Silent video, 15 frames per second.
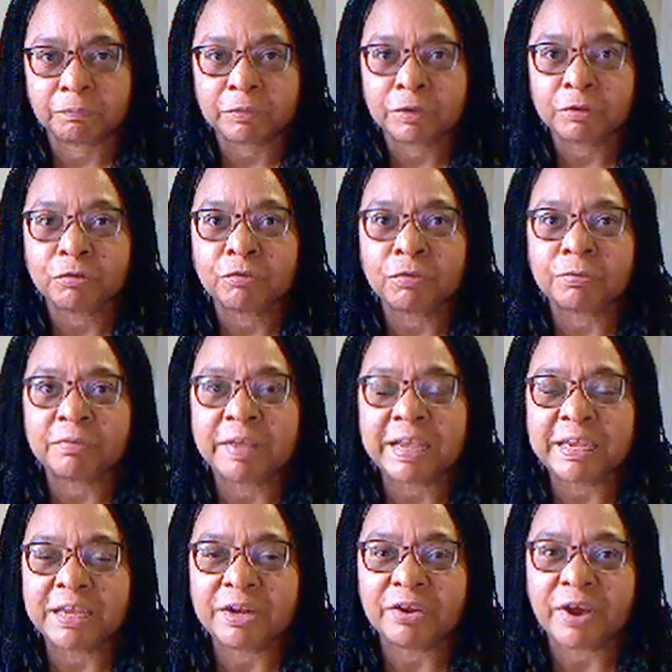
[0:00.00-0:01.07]
So
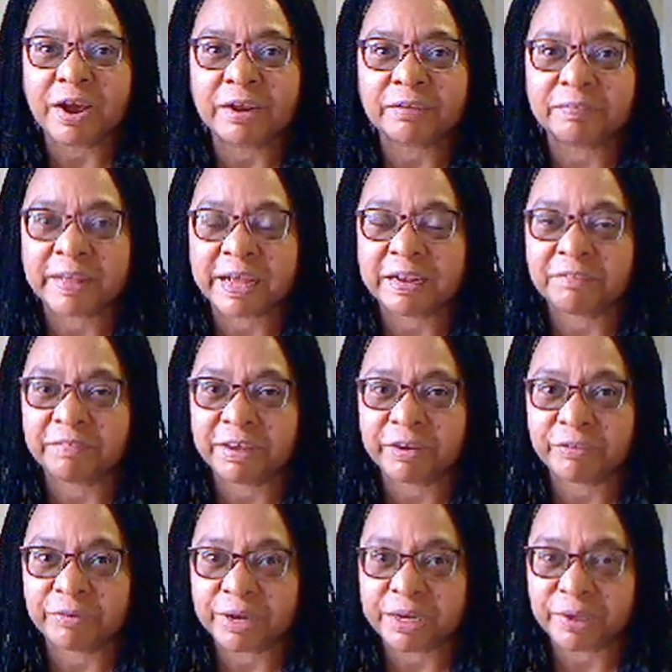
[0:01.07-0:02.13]
taking you out of the
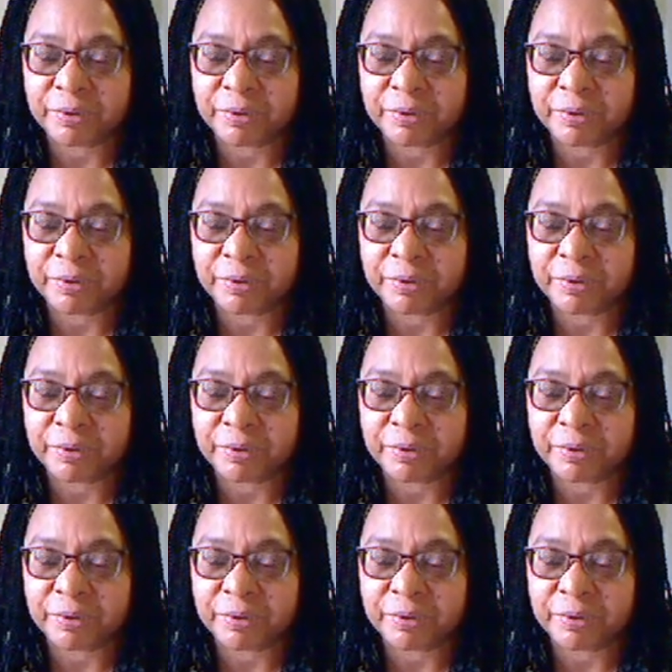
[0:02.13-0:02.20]
elevator really